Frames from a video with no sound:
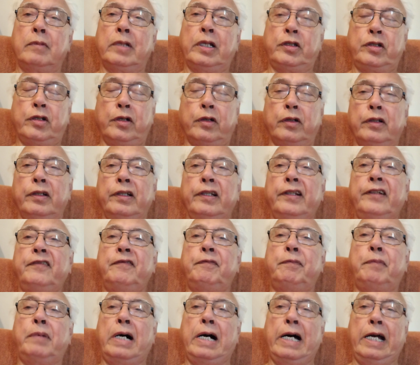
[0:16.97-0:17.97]
that you can
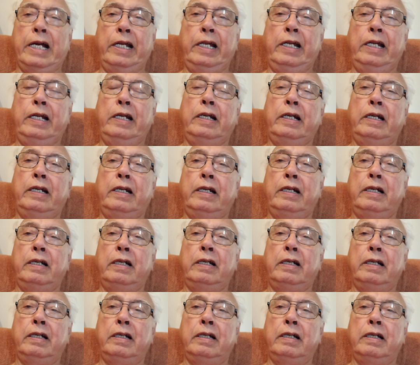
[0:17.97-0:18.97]
live by
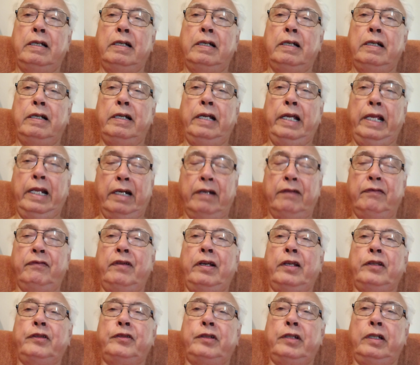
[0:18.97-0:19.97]
in
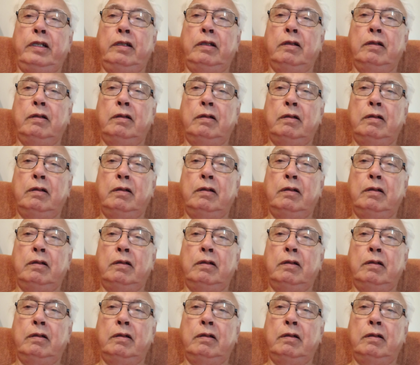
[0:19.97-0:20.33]
investing.